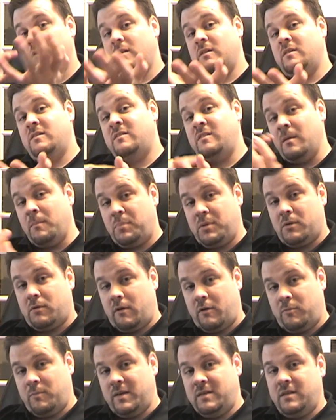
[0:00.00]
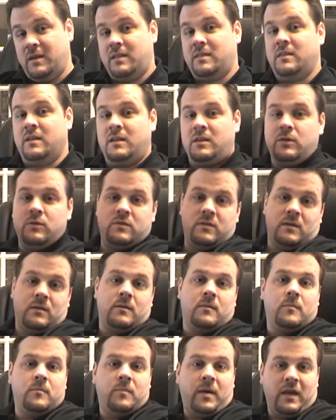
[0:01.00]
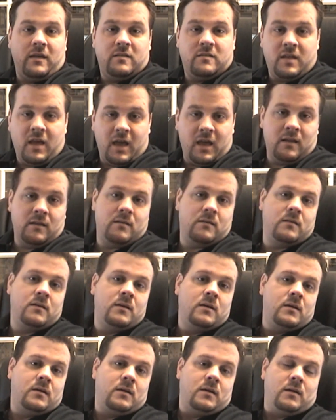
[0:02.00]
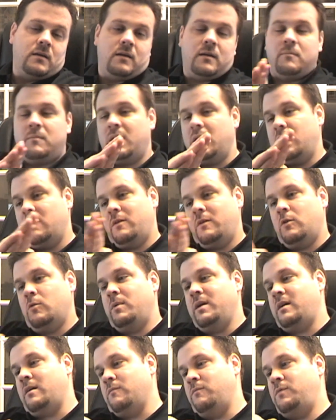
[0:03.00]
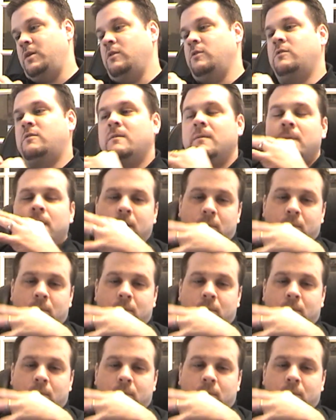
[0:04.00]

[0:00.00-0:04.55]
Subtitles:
simpler arithmetic than using base 10, and many of you will be confused.